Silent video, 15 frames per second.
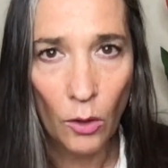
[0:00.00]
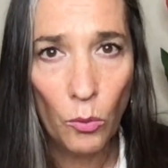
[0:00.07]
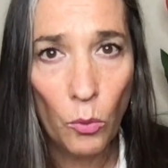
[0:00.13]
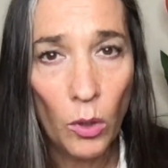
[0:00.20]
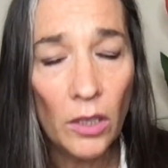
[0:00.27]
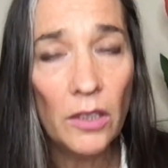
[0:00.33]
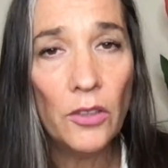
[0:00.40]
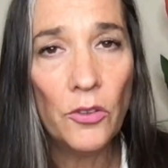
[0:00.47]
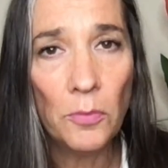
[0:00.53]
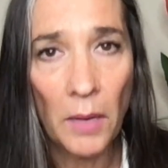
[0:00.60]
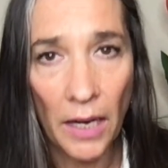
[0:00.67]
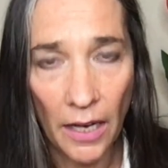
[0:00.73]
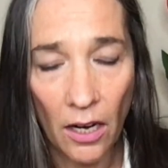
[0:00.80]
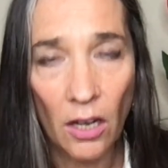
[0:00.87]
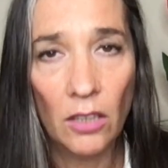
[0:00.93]
What is
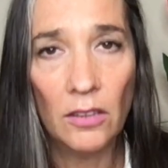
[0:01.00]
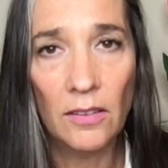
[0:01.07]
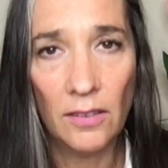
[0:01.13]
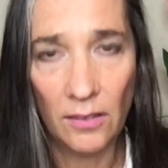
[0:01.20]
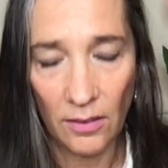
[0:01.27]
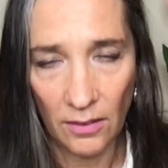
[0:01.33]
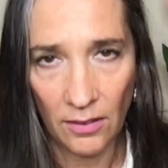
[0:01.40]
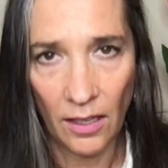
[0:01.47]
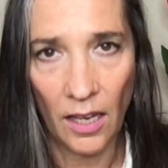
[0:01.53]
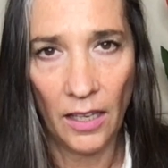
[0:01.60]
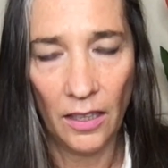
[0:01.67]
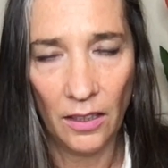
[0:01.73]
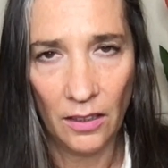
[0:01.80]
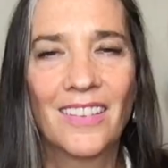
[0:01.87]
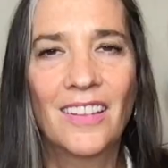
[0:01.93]
my heart's
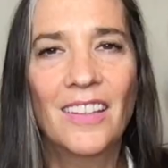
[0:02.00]
desire?